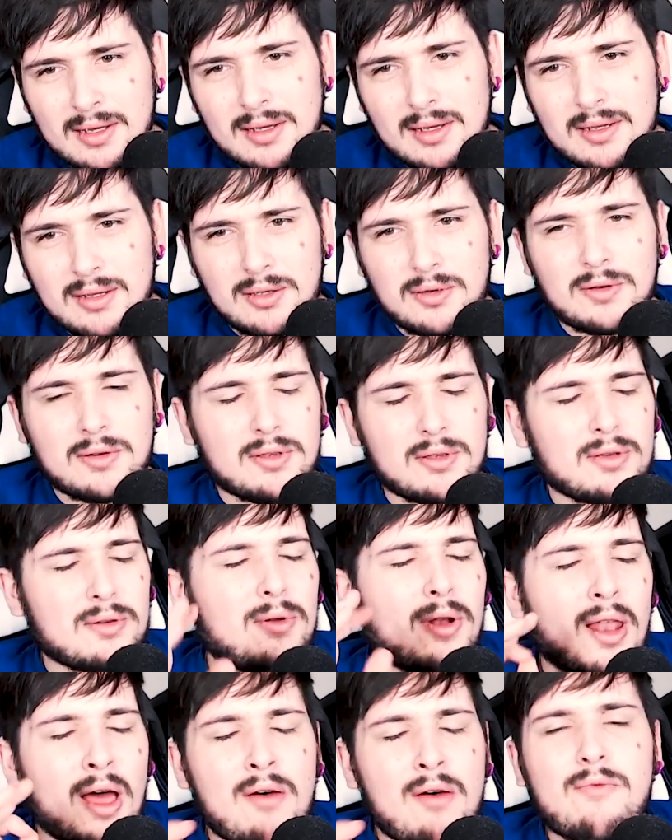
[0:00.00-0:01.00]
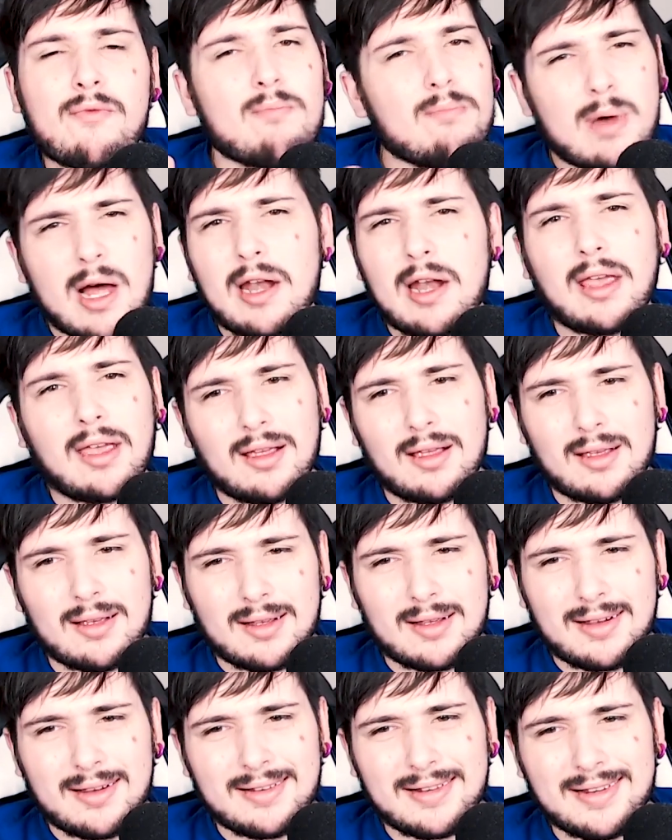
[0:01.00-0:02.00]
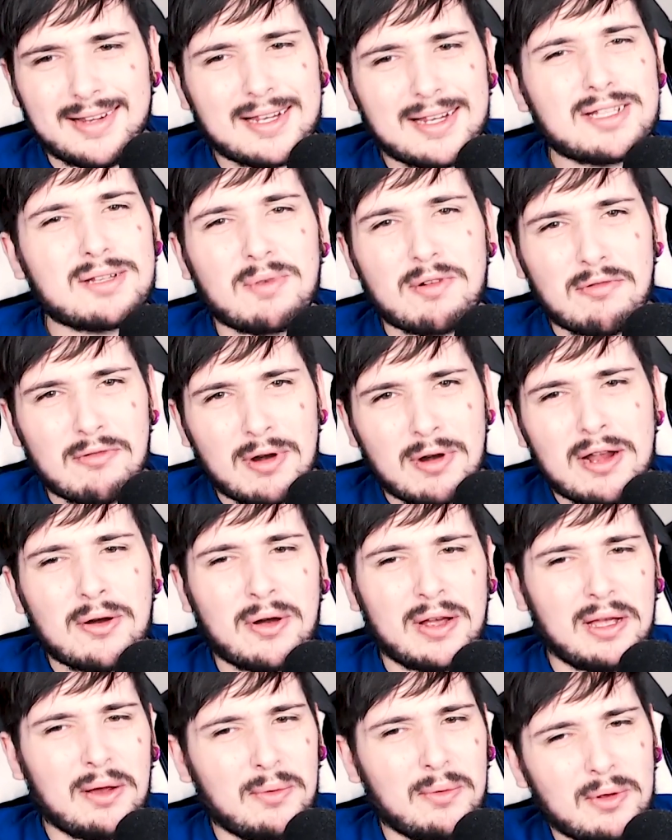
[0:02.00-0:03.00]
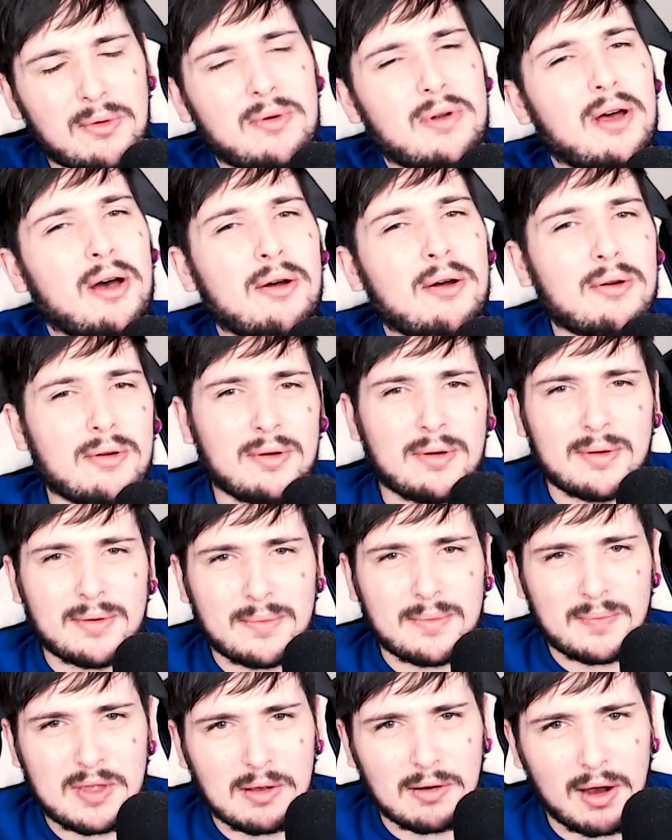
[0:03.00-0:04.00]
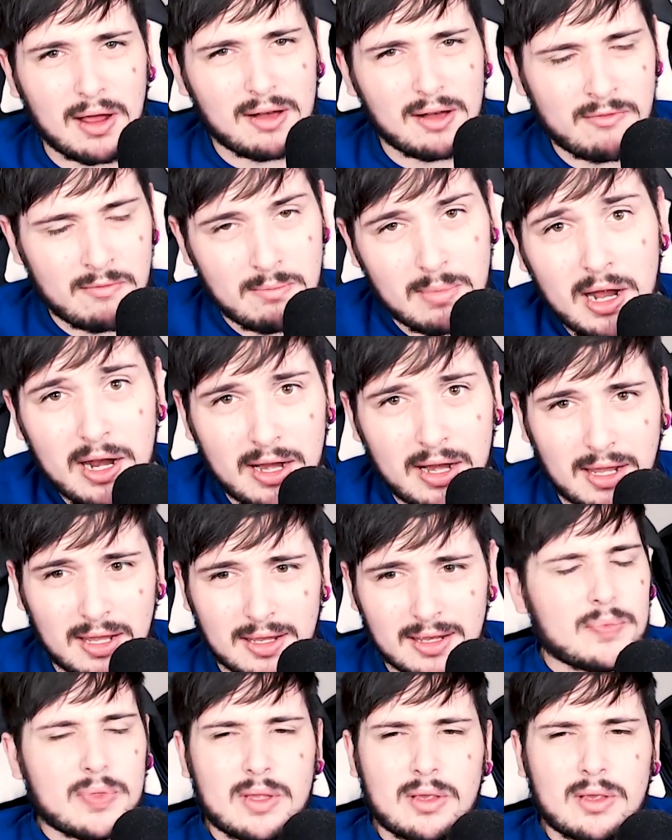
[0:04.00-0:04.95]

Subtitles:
You love money. Let's be real here. We all know you love money.